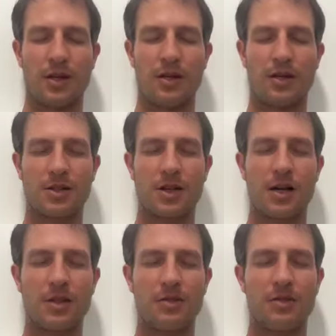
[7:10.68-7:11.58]
And it's
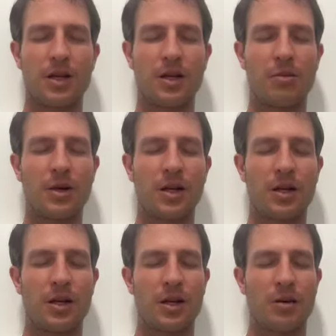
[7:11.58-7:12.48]
kind of like
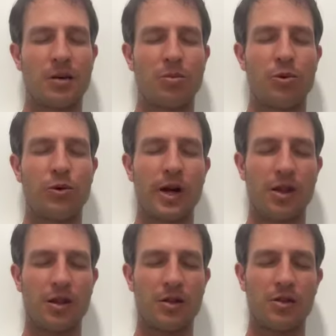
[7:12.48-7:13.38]
my
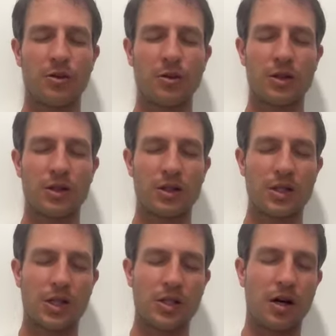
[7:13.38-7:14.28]
breath is doing a
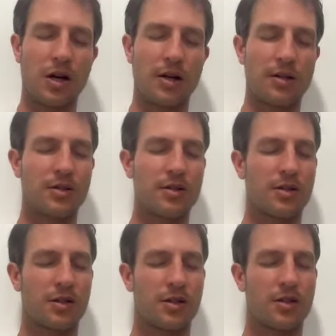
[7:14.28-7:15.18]

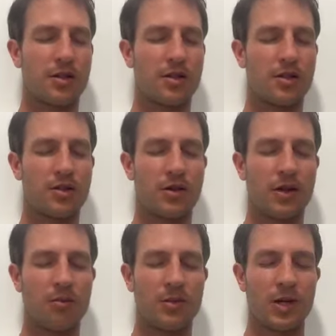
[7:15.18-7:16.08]
detox. So
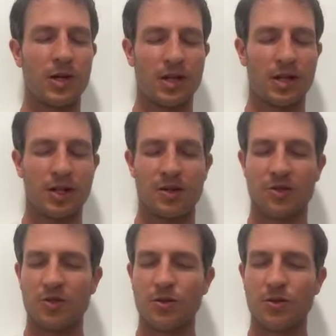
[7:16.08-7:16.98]
I'm
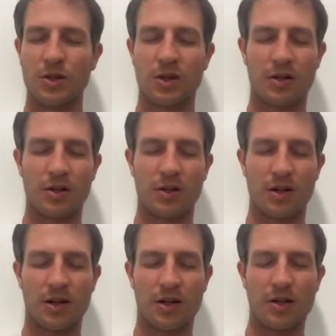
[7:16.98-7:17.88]
doing a
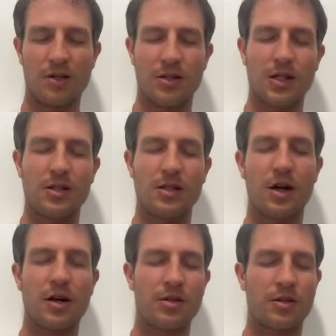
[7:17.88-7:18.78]

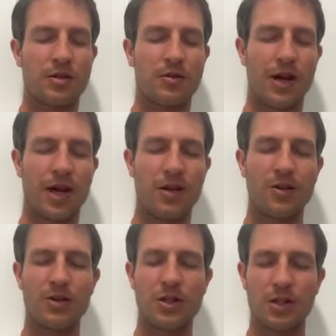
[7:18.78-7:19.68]
detox of
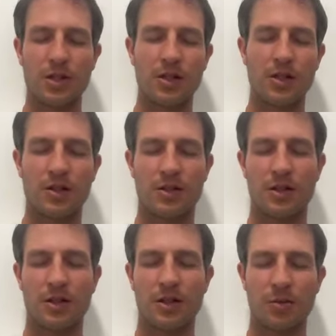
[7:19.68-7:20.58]
energy,
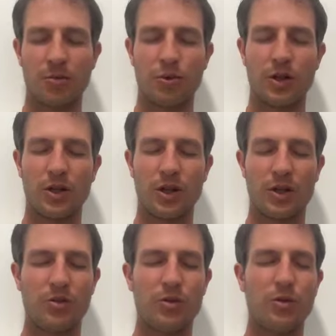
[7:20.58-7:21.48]

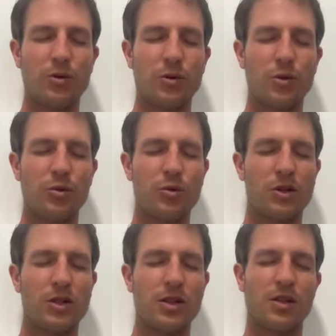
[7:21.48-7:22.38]
bringing in new,
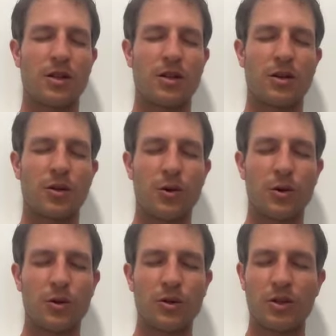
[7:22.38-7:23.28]
releasing the
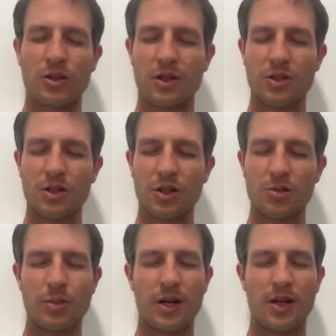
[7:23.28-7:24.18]
old, and
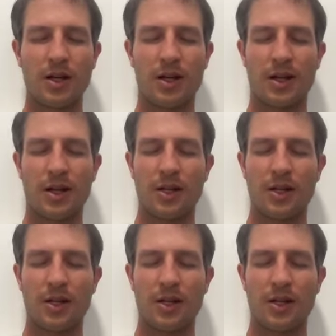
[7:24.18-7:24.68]
just by